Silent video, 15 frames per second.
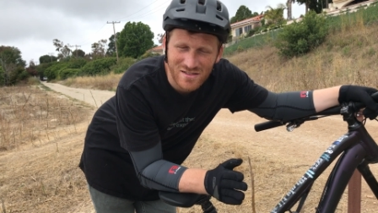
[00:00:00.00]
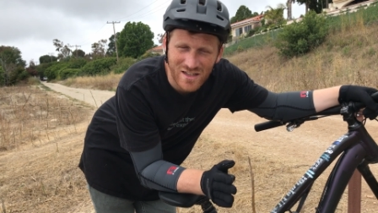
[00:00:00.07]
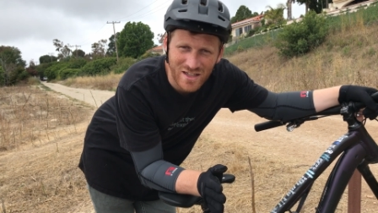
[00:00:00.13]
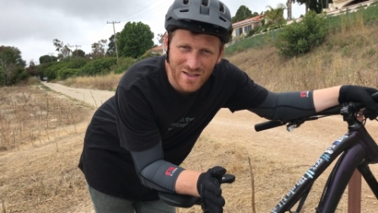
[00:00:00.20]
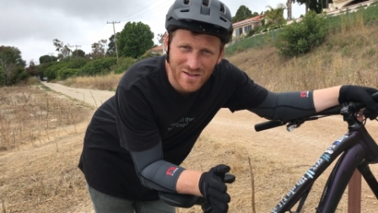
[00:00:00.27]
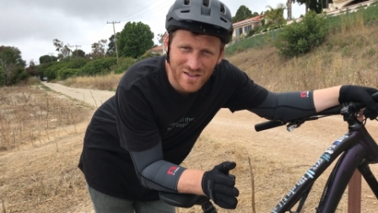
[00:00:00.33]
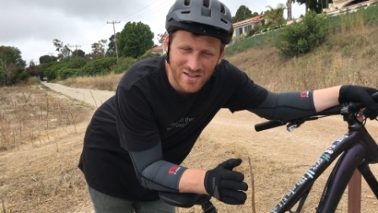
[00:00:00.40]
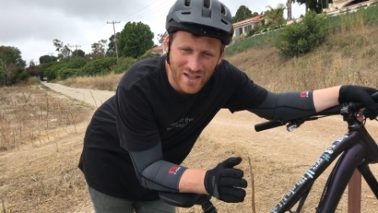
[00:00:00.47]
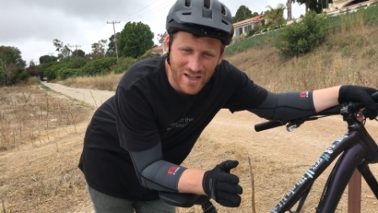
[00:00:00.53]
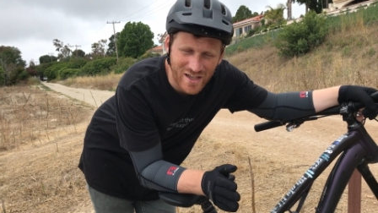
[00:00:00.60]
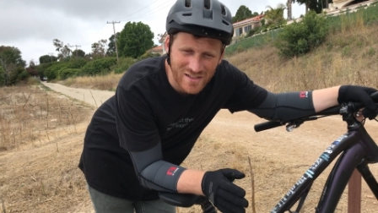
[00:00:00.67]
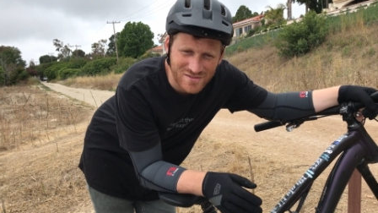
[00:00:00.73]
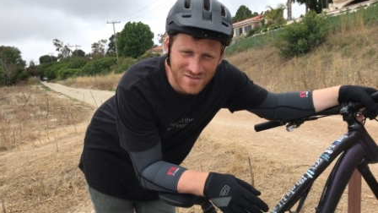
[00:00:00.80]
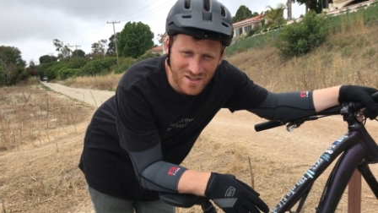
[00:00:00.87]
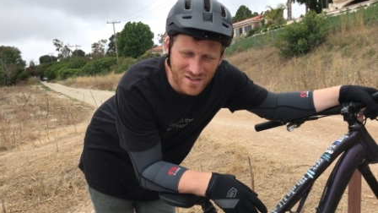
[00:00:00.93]
Anything that
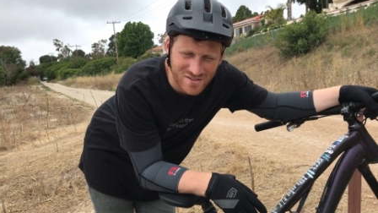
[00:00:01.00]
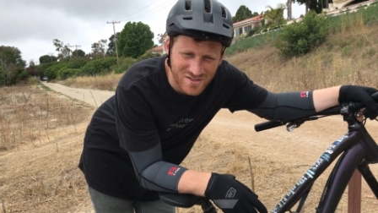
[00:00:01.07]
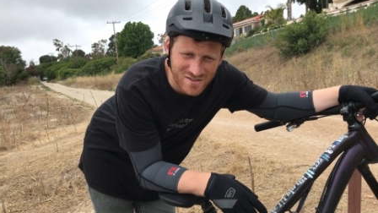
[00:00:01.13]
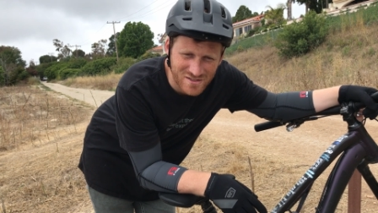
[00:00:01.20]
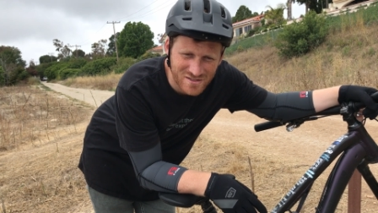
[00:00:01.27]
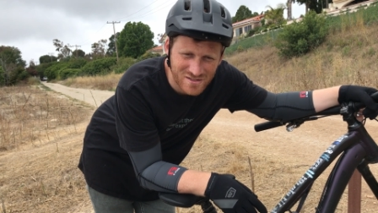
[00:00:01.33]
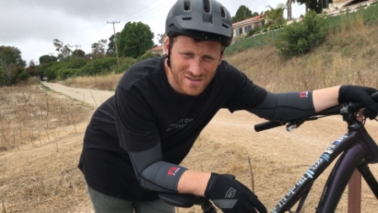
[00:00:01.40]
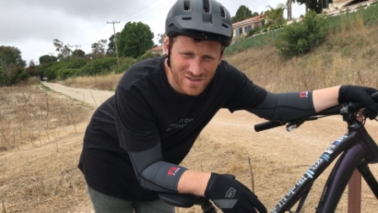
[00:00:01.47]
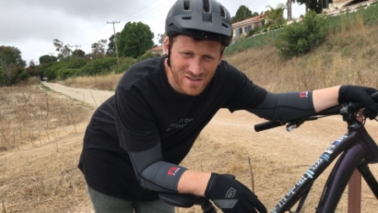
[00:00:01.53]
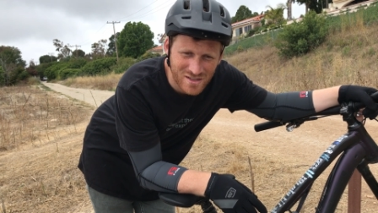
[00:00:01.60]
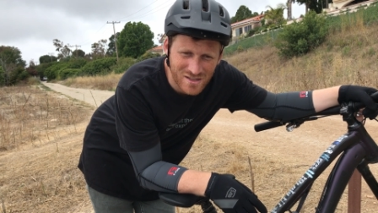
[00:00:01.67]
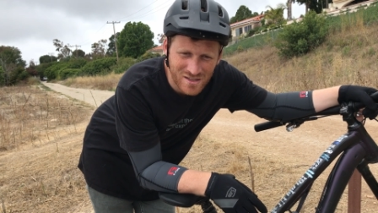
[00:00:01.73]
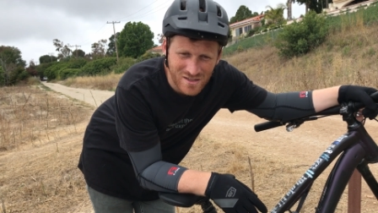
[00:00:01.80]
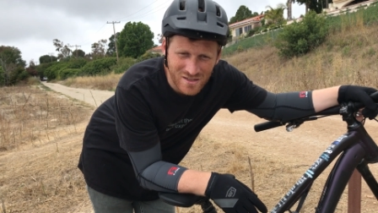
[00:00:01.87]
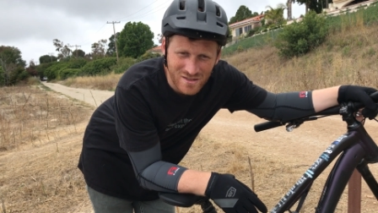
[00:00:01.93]
has notches
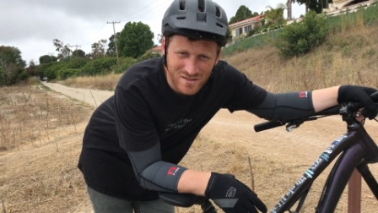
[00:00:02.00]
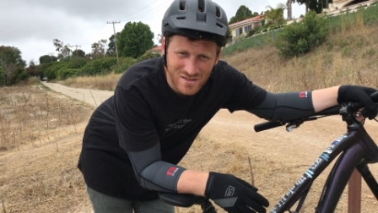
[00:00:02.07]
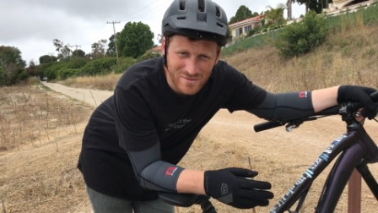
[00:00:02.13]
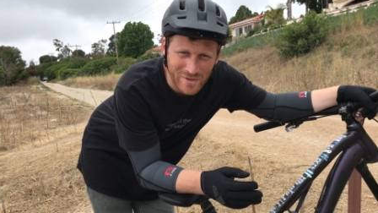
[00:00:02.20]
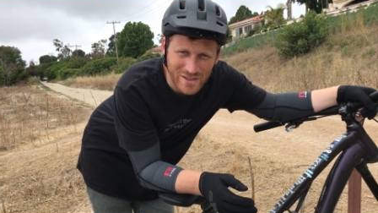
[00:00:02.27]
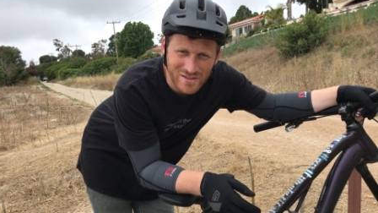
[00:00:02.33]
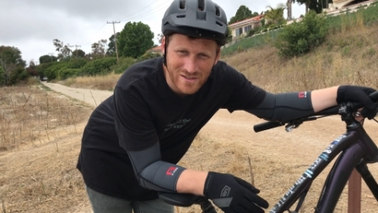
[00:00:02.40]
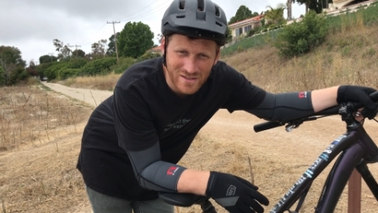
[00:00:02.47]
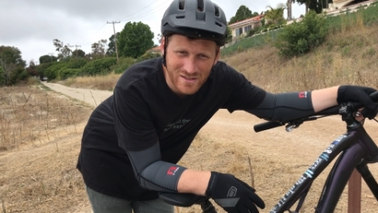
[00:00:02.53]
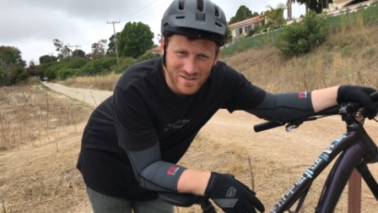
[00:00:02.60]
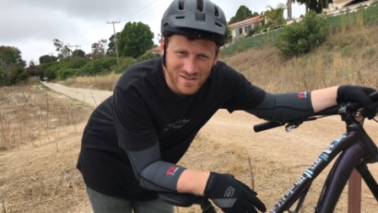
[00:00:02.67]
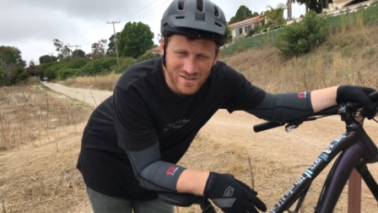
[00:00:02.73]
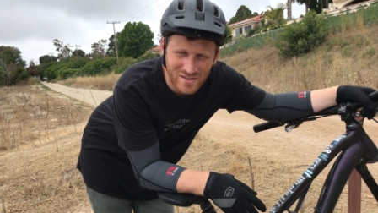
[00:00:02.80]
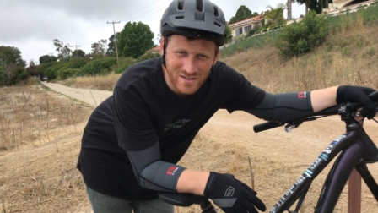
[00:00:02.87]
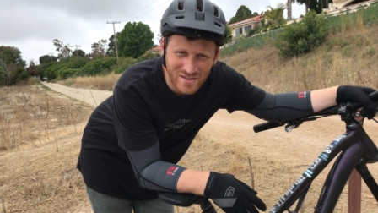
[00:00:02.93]
just makes it
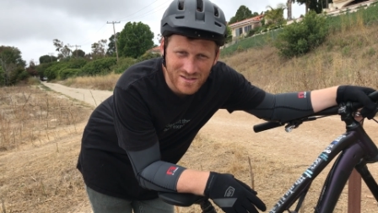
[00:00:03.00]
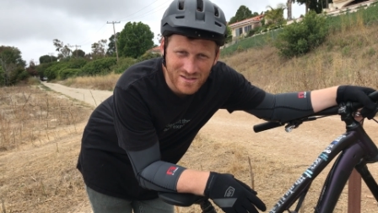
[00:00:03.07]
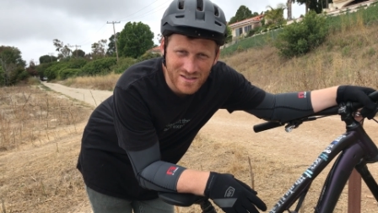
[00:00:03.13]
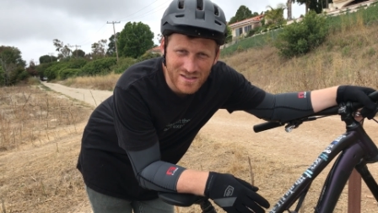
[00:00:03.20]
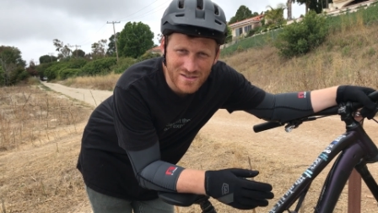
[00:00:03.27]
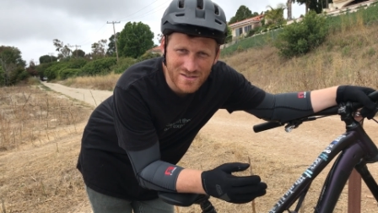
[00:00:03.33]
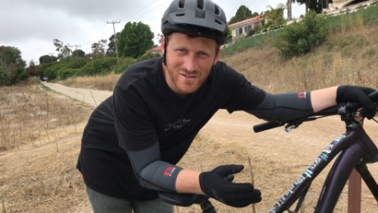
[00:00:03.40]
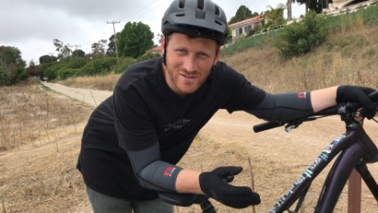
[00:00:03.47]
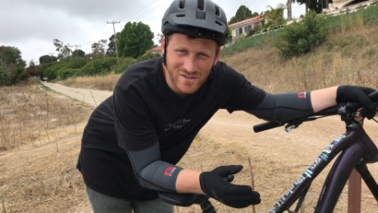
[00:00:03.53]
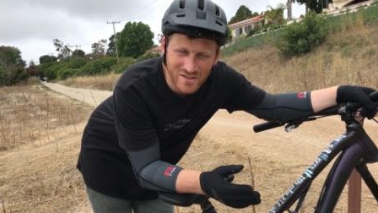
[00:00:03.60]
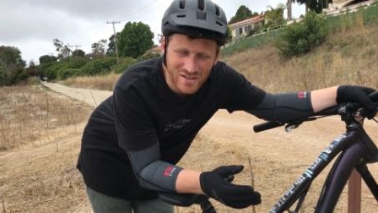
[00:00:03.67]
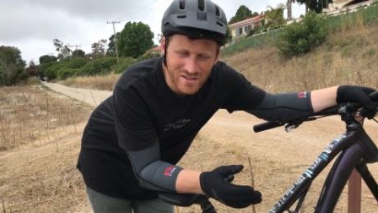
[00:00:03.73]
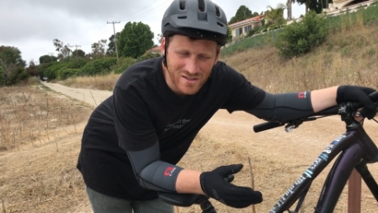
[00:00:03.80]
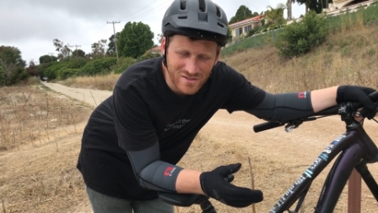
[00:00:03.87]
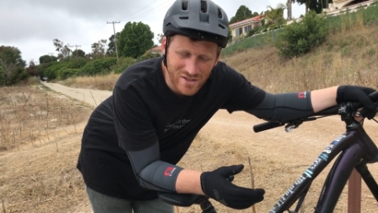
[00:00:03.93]
easier
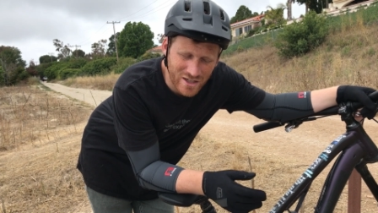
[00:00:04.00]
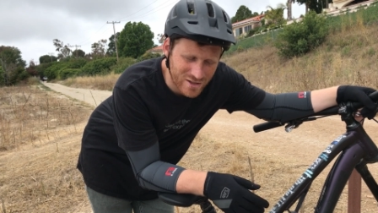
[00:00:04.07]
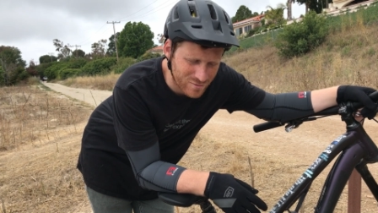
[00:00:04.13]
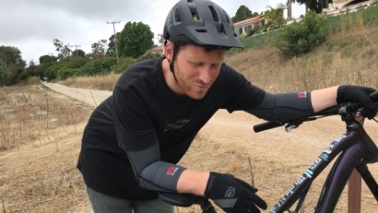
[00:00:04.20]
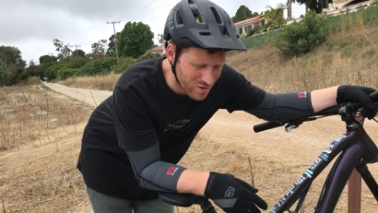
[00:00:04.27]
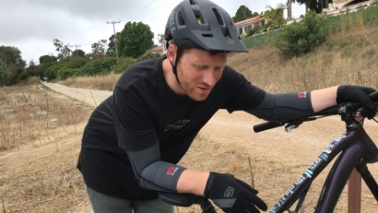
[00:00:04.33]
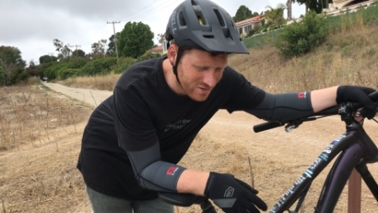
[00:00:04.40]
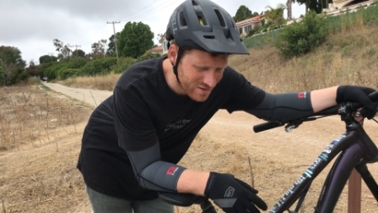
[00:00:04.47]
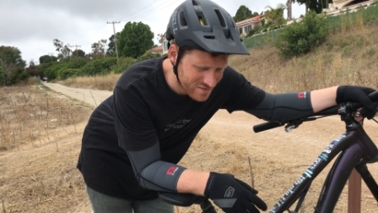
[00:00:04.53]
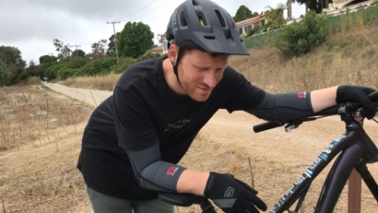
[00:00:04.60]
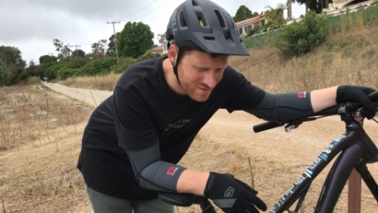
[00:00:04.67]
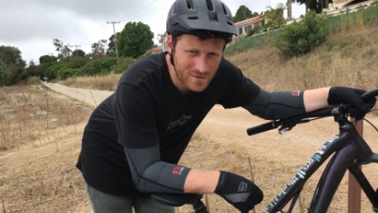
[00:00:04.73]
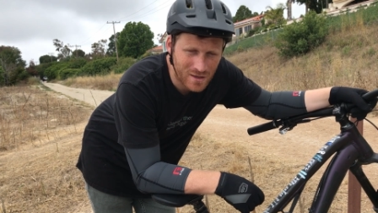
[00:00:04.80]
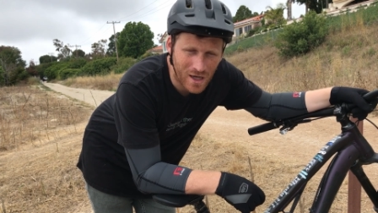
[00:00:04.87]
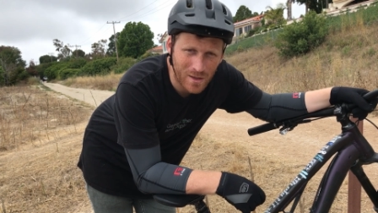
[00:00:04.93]
to track your progress.
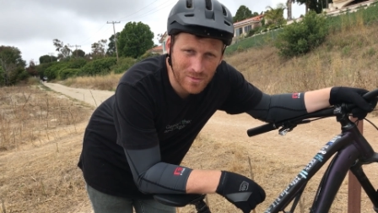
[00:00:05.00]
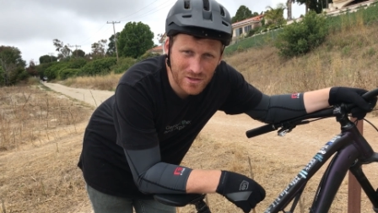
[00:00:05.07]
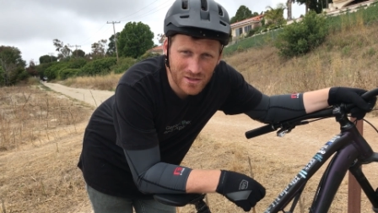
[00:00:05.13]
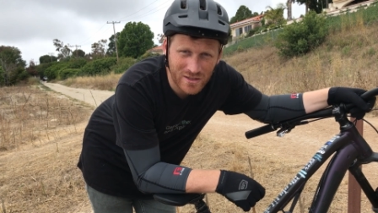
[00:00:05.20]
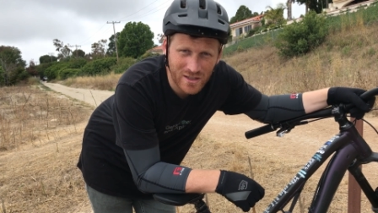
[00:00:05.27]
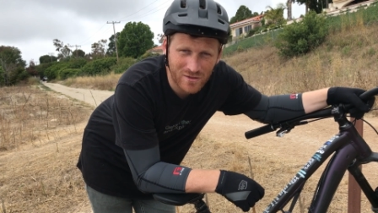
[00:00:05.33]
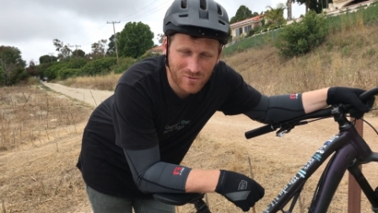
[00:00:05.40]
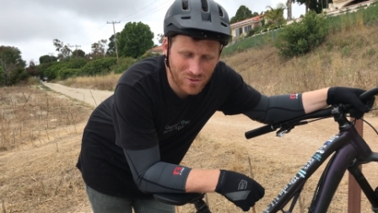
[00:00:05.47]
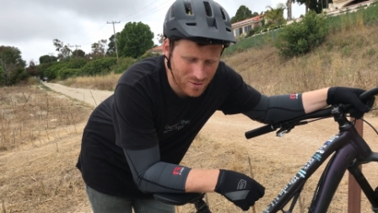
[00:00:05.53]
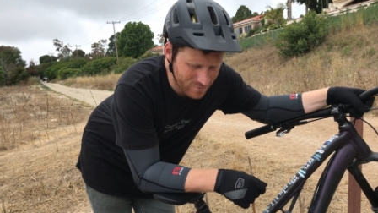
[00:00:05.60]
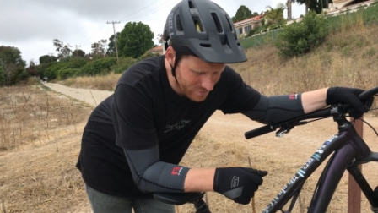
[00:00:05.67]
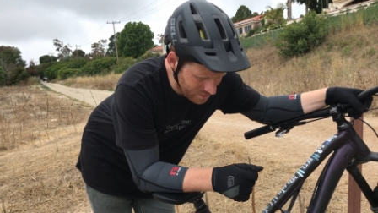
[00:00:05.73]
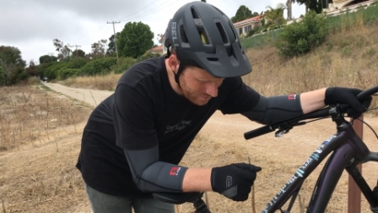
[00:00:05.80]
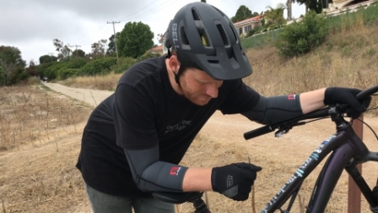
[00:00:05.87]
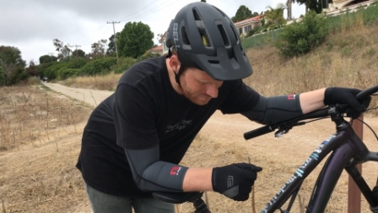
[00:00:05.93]
I'm going to get
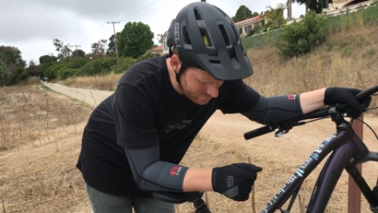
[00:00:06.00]
warmed up